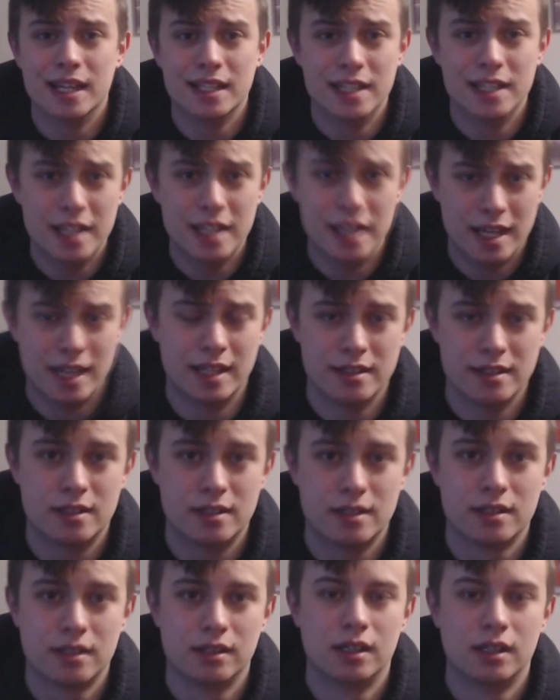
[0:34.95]

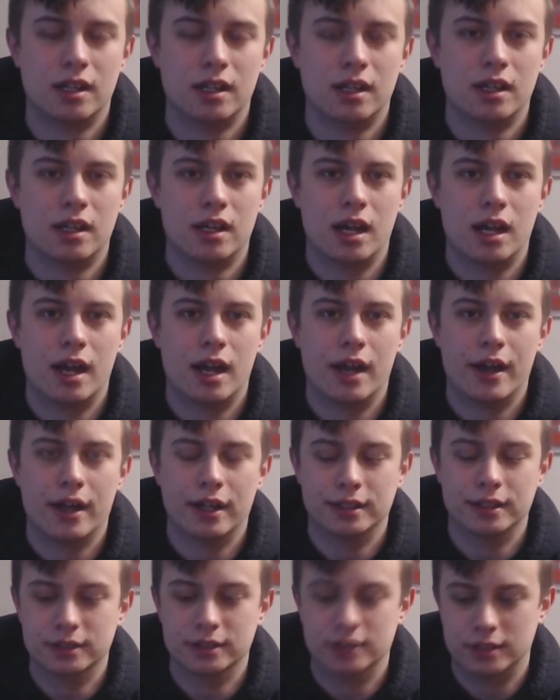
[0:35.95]
years.
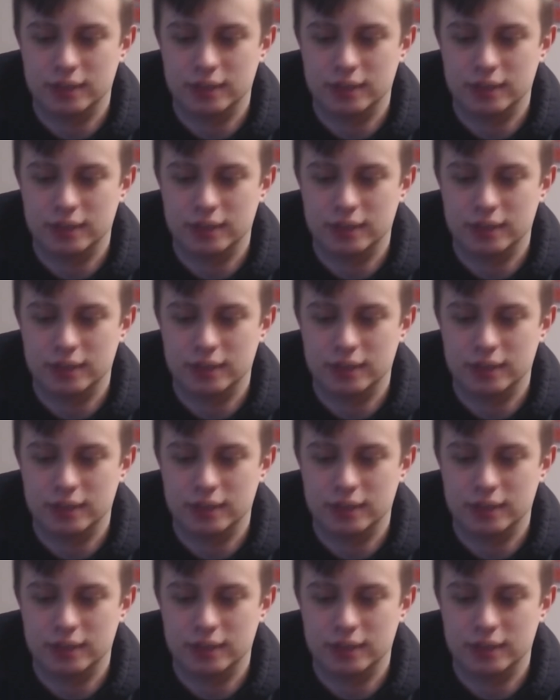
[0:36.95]
And